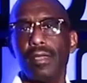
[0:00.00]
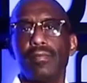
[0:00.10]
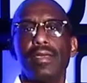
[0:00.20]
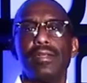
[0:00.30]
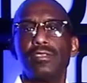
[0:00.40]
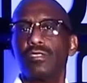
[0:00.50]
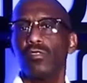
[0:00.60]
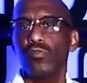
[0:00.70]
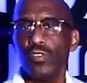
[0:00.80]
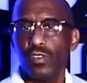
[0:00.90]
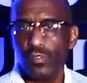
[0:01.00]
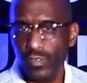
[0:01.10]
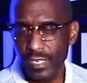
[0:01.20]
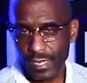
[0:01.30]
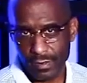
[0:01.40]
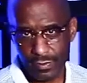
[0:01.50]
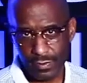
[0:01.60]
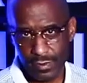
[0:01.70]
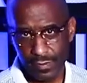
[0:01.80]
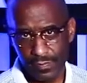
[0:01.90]
and that is the fear of
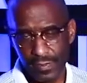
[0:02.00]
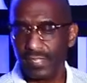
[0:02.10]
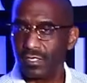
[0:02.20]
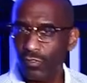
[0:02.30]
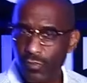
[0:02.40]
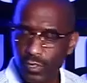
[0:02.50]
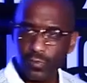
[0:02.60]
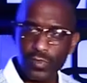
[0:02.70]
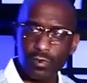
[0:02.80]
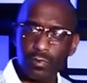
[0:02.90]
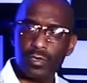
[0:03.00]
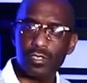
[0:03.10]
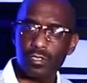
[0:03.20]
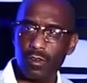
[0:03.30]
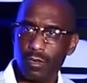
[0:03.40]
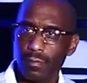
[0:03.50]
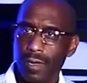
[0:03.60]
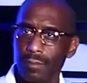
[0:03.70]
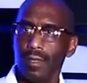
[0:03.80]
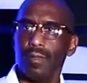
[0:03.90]
death. That's the fifth fear we want to talk
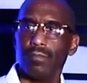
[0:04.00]
about